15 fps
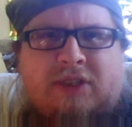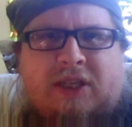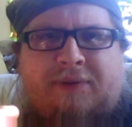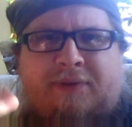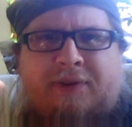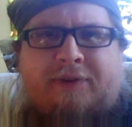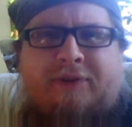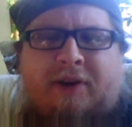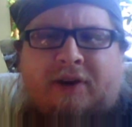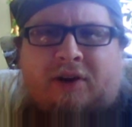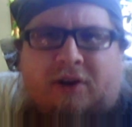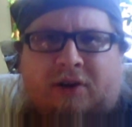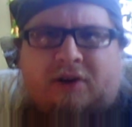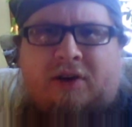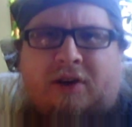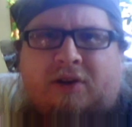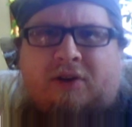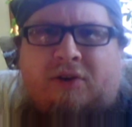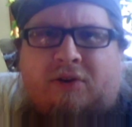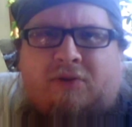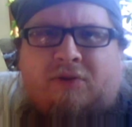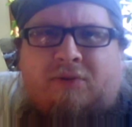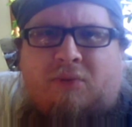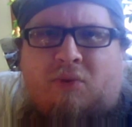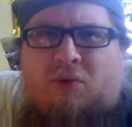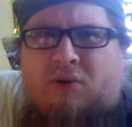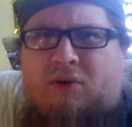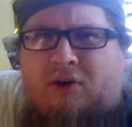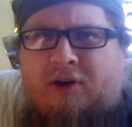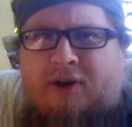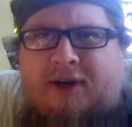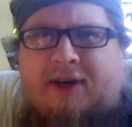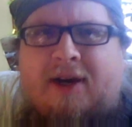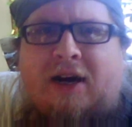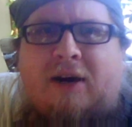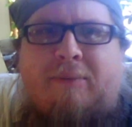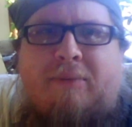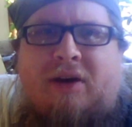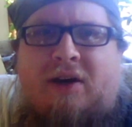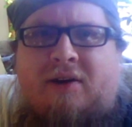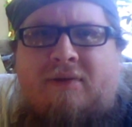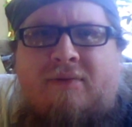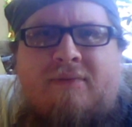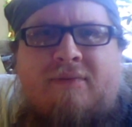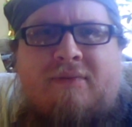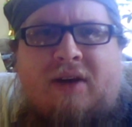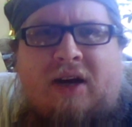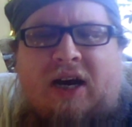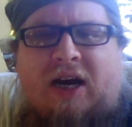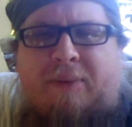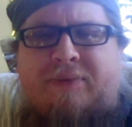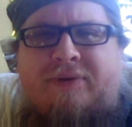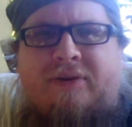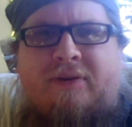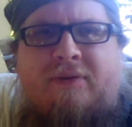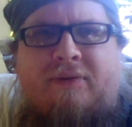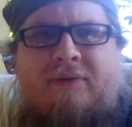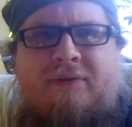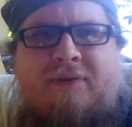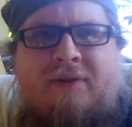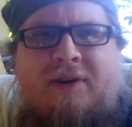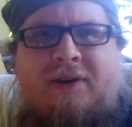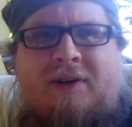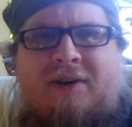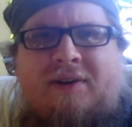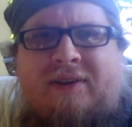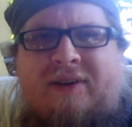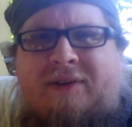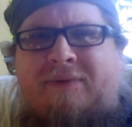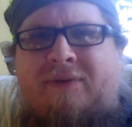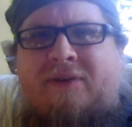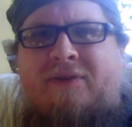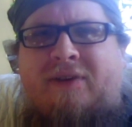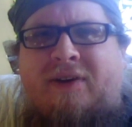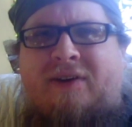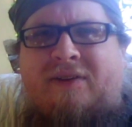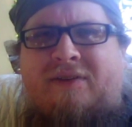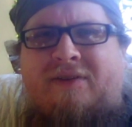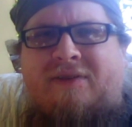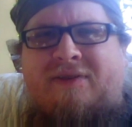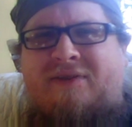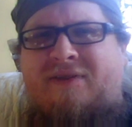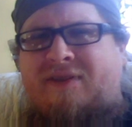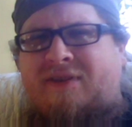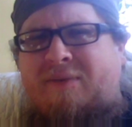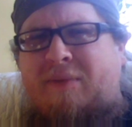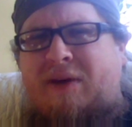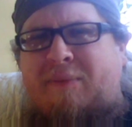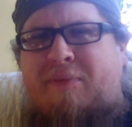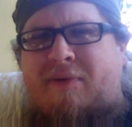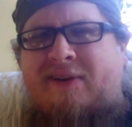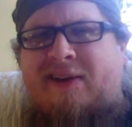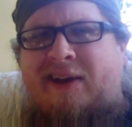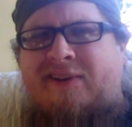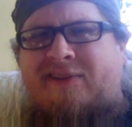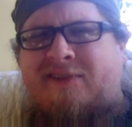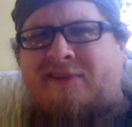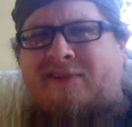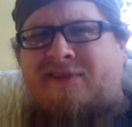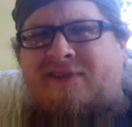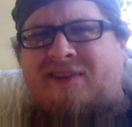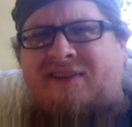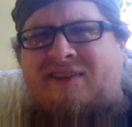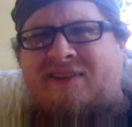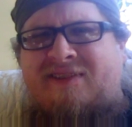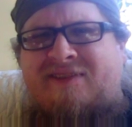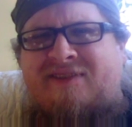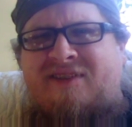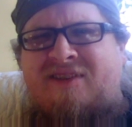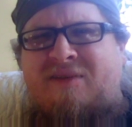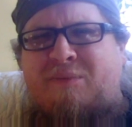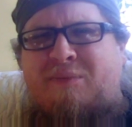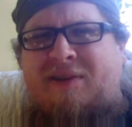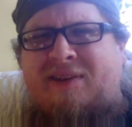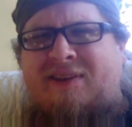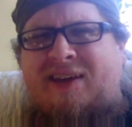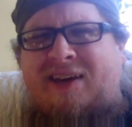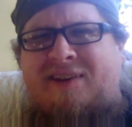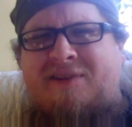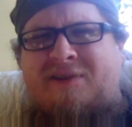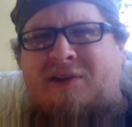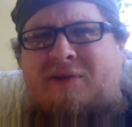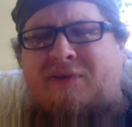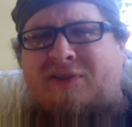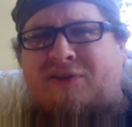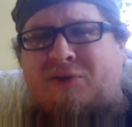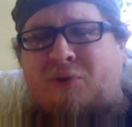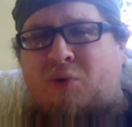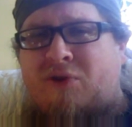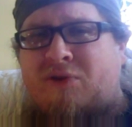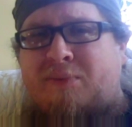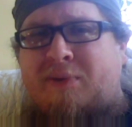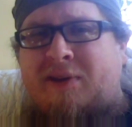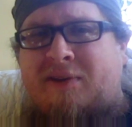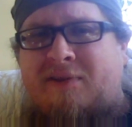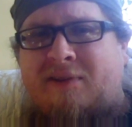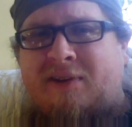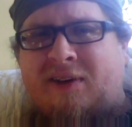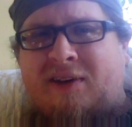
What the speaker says: It feels like it could use more combat options. Like, it feels like he's just the main protagonist that doesn't seem to be that good of a swordsman,